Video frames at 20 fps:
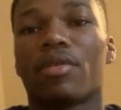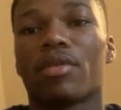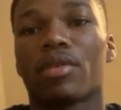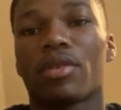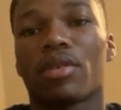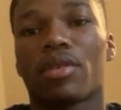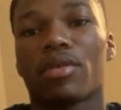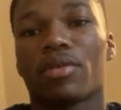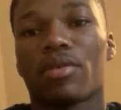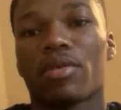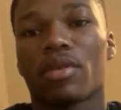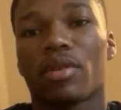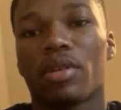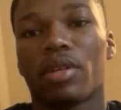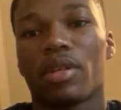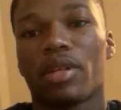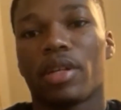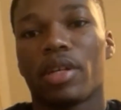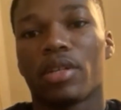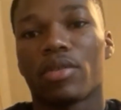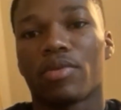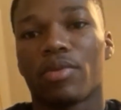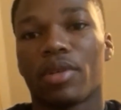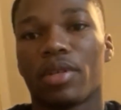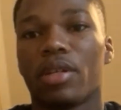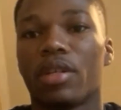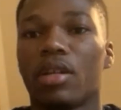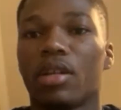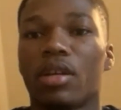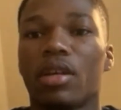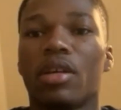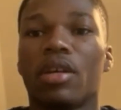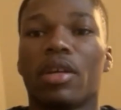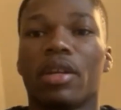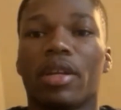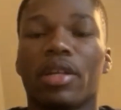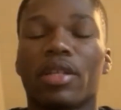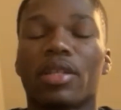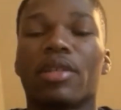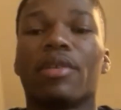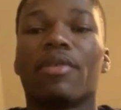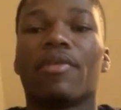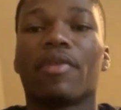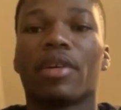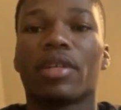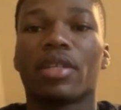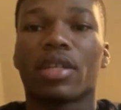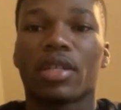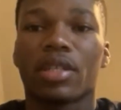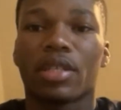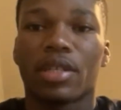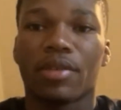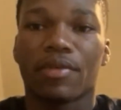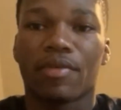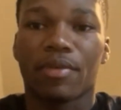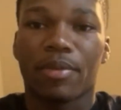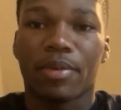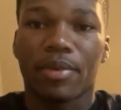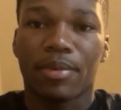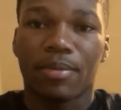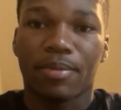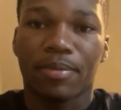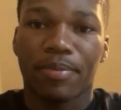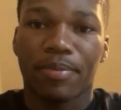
So that's what, that's the advice I take from.